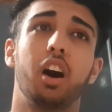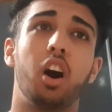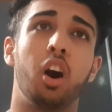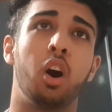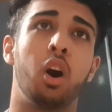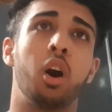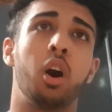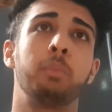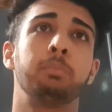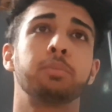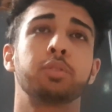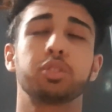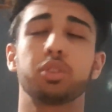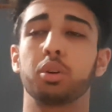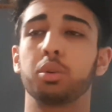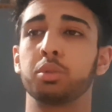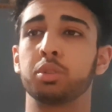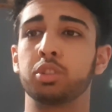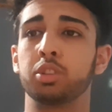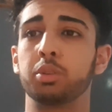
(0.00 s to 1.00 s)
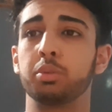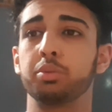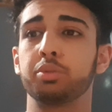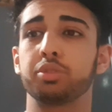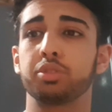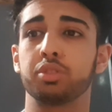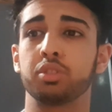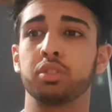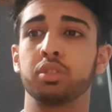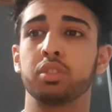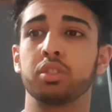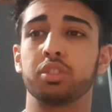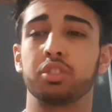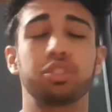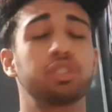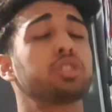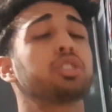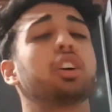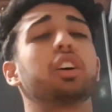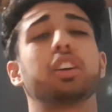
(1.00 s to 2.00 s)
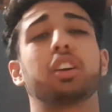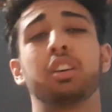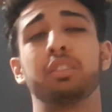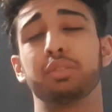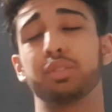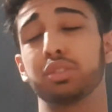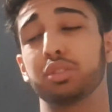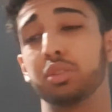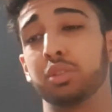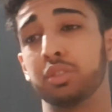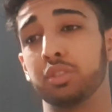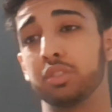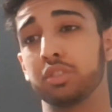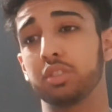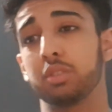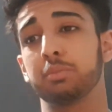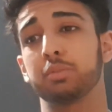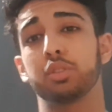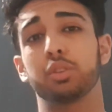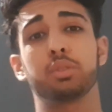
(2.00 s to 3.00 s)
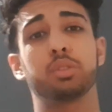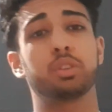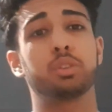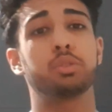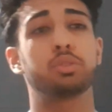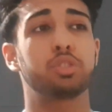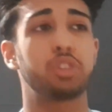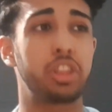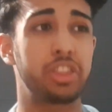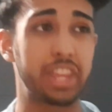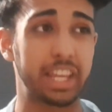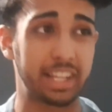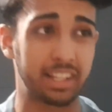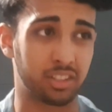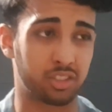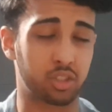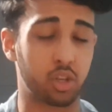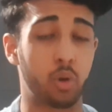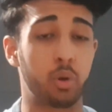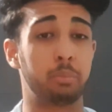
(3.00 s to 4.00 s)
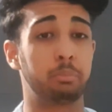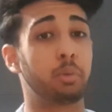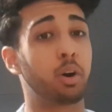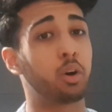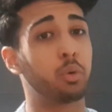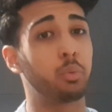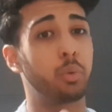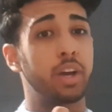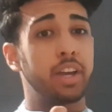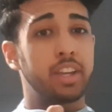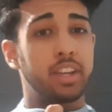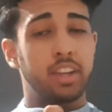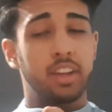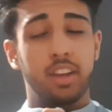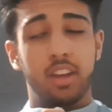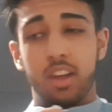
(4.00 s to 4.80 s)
I'm so used to, just like other students, I'm so used to things going my way.